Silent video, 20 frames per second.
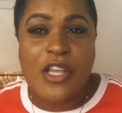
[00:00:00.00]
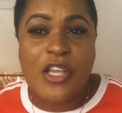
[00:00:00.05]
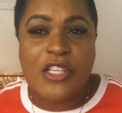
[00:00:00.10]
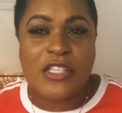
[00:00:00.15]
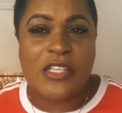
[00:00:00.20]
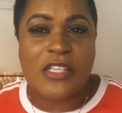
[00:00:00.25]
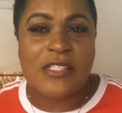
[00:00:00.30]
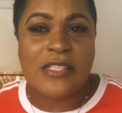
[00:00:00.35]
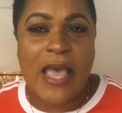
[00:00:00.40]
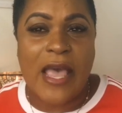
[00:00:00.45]

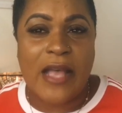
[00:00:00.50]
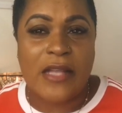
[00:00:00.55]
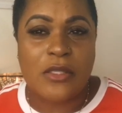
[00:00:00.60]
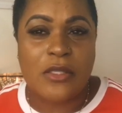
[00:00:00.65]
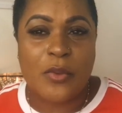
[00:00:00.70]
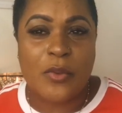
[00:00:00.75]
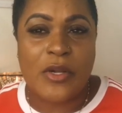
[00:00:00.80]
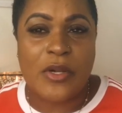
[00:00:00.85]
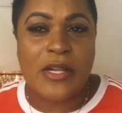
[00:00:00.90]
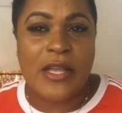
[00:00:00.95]

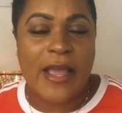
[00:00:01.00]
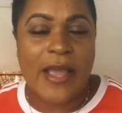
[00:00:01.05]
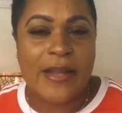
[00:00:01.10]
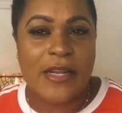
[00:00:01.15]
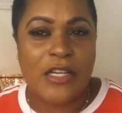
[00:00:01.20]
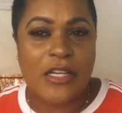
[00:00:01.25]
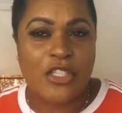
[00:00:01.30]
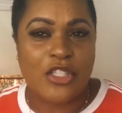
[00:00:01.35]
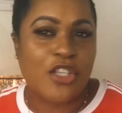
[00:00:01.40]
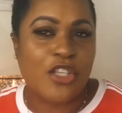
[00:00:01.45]
society will
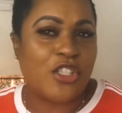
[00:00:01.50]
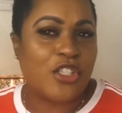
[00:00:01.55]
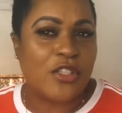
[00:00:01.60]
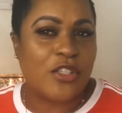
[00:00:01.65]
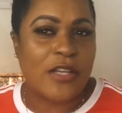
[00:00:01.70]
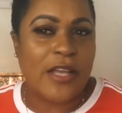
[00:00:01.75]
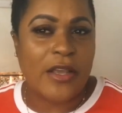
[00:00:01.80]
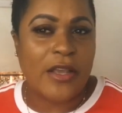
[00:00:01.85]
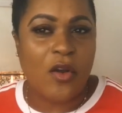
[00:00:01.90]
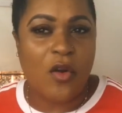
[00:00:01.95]
kind of judge
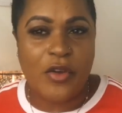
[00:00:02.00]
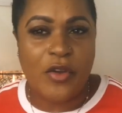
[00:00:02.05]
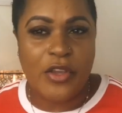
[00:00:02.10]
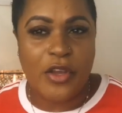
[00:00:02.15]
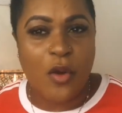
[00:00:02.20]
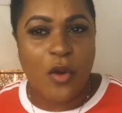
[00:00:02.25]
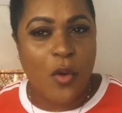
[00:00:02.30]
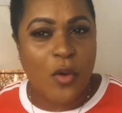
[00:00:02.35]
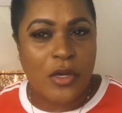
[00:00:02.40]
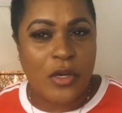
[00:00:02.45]
you like oh
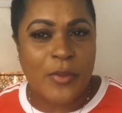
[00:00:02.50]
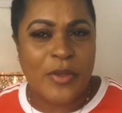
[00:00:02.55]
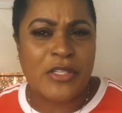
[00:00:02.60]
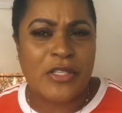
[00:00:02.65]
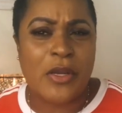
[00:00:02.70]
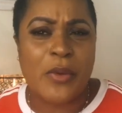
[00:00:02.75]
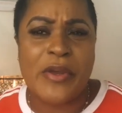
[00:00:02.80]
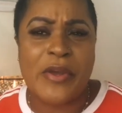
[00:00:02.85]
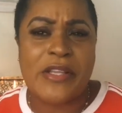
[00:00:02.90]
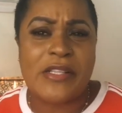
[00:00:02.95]
you're older but
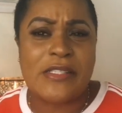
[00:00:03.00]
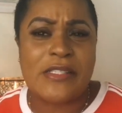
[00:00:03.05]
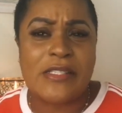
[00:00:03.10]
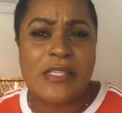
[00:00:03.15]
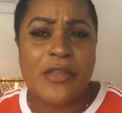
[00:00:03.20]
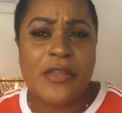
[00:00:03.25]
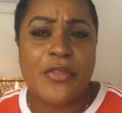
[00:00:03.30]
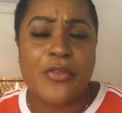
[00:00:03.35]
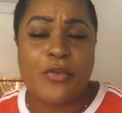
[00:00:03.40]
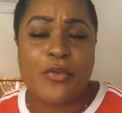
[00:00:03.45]
you're wearing
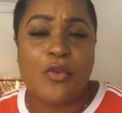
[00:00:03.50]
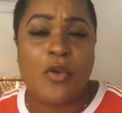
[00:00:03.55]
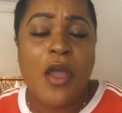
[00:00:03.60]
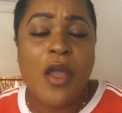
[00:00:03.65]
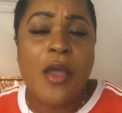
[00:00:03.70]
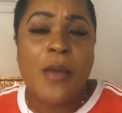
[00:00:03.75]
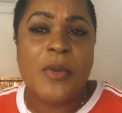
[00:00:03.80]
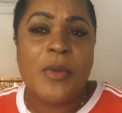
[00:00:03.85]
see-through